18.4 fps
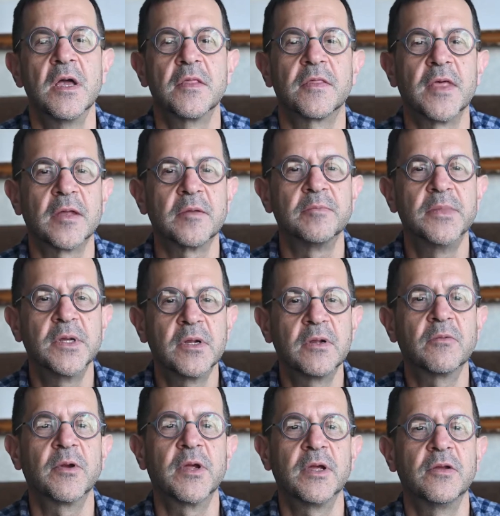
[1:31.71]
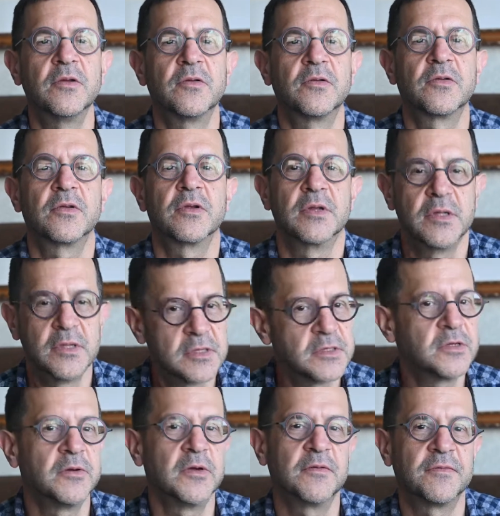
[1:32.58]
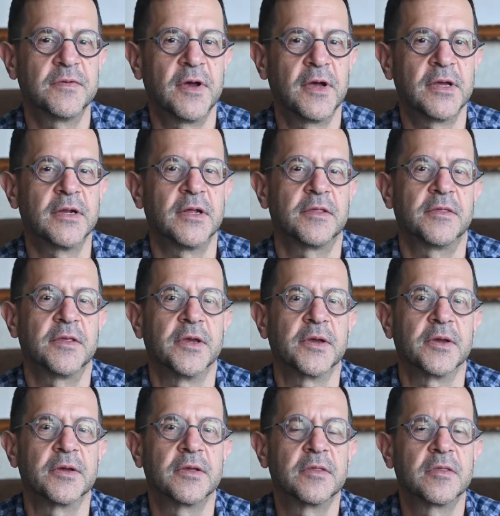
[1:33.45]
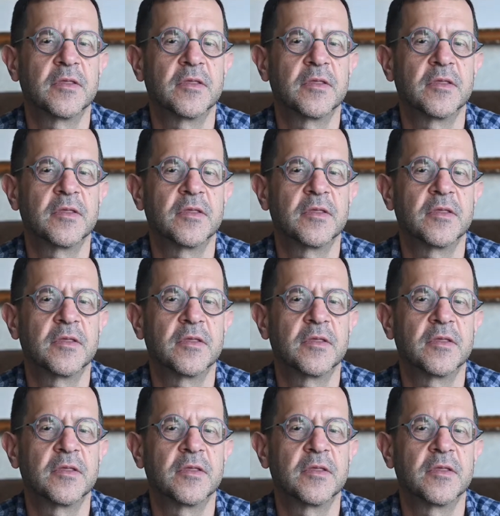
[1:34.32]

That middle range is doing fine, I think.